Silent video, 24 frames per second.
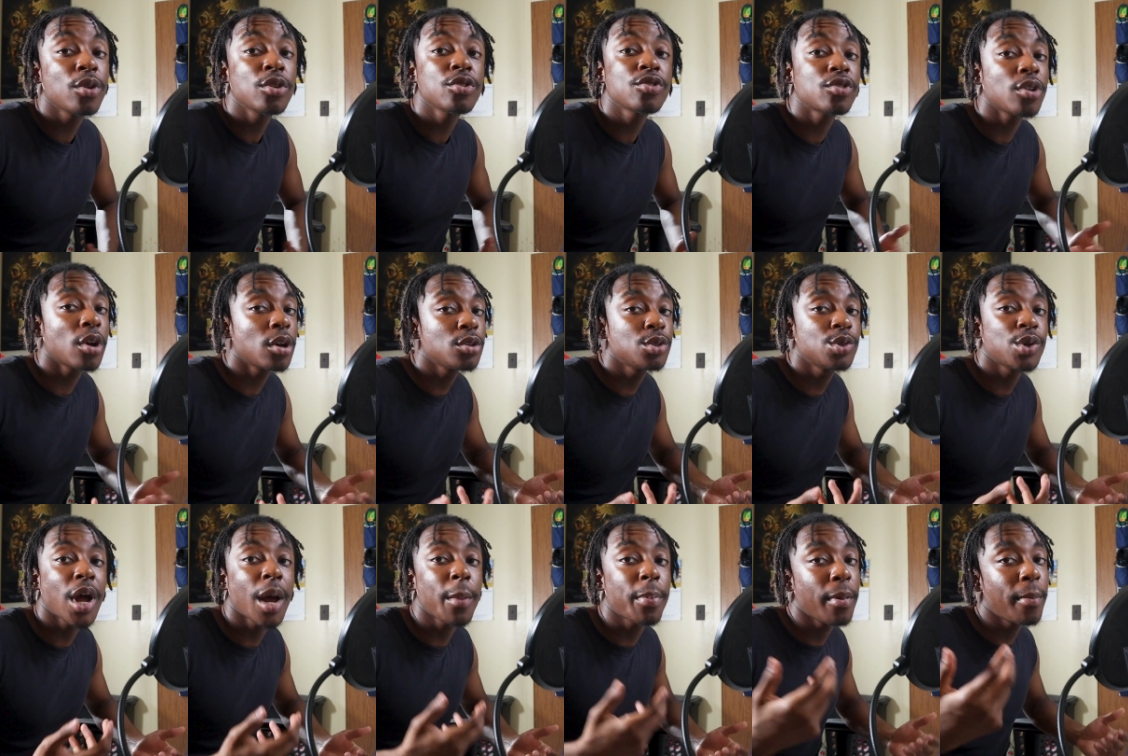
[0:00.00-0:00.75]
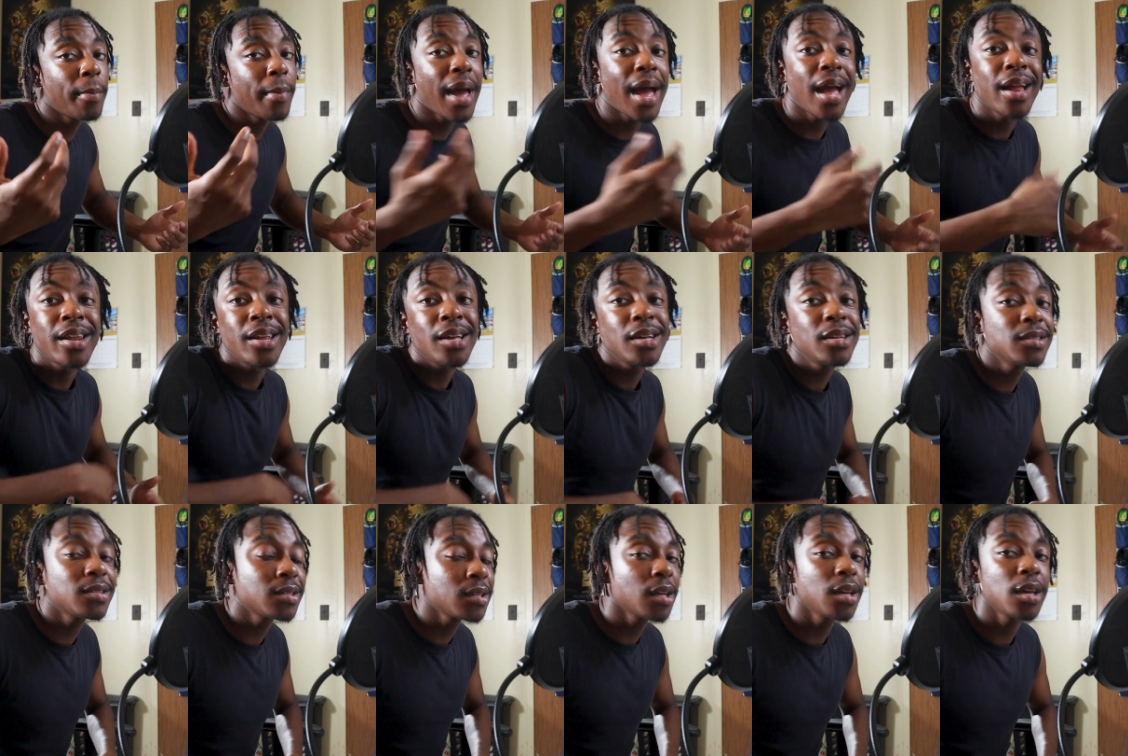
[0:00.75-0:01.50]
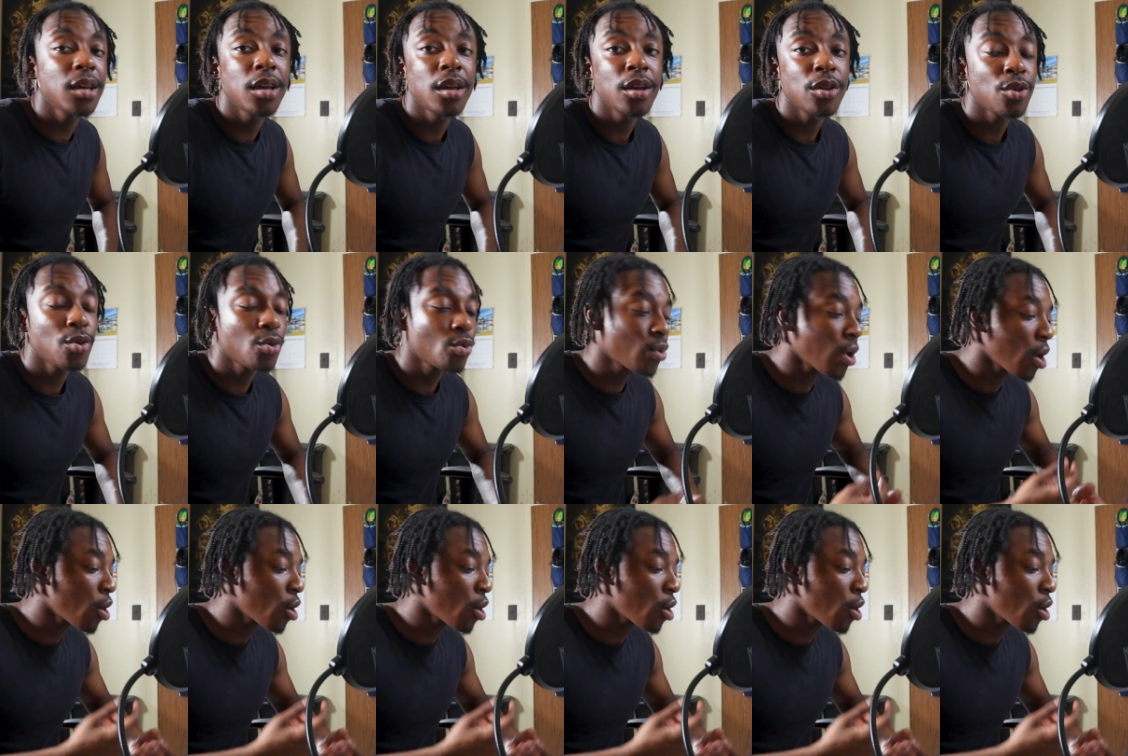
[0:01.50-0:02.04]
well start dropping mad niggas in here. You